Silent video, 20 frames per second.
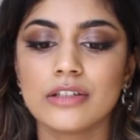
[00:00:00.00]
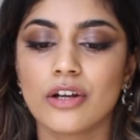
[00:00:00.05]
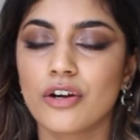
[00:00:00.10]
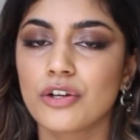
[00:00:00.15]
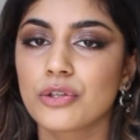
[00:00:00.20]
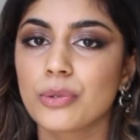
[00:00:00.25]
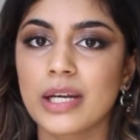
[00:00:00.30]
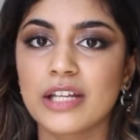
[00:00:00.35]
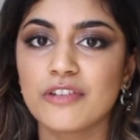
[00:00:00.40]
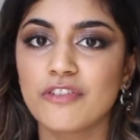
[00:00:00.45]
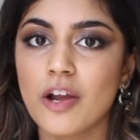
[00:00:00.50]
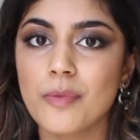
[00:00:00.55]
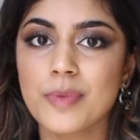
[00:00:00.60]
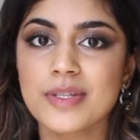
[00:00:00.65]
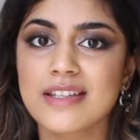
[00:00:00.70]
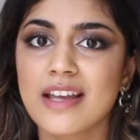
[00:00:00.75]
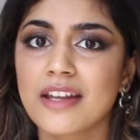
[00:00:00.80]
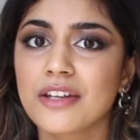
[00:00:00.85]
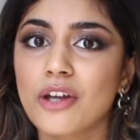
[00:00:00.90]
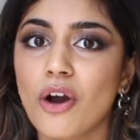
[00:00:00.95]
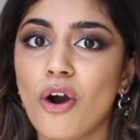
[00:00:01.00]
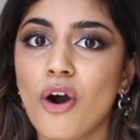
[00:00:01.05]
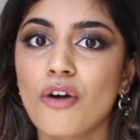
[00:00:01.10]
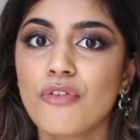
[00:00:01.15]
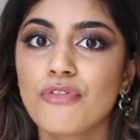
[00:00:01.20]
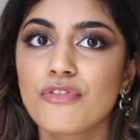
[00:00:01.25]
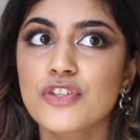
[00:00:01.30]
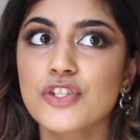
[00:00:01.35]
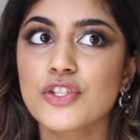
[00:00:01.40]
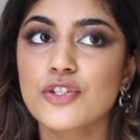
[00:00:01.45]
or 25%
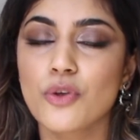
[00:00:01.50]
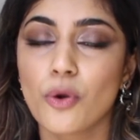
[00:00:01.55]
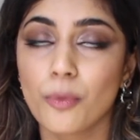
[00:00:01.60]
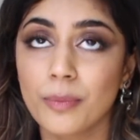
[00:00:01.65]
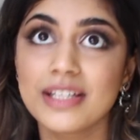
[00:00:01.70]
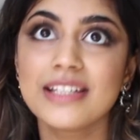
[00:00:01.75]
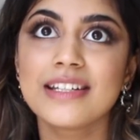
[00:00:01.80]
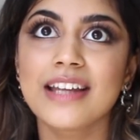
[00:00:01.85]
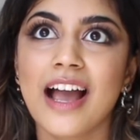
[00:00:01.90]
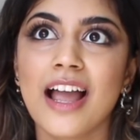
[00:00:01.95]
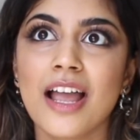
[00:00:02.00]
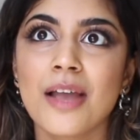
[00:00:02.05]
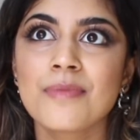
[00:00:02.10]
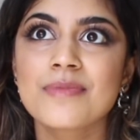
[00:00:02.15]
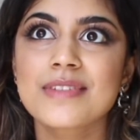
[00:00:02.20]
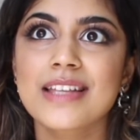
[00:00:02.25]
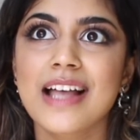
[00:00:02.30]
off so many times,